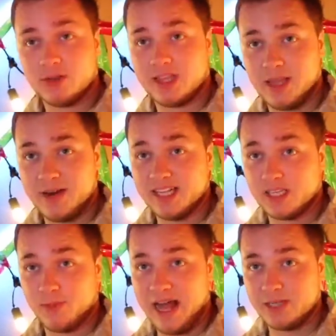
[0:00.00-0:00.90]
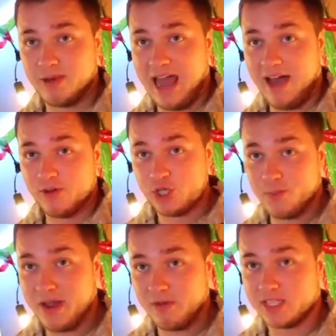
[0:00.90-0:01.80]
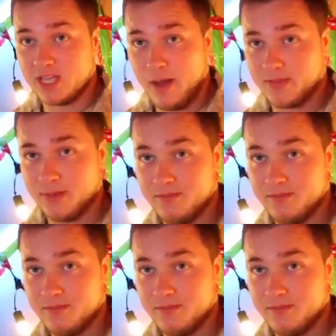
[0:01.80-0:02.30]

with the limited supplies we have, we should be able to stop them.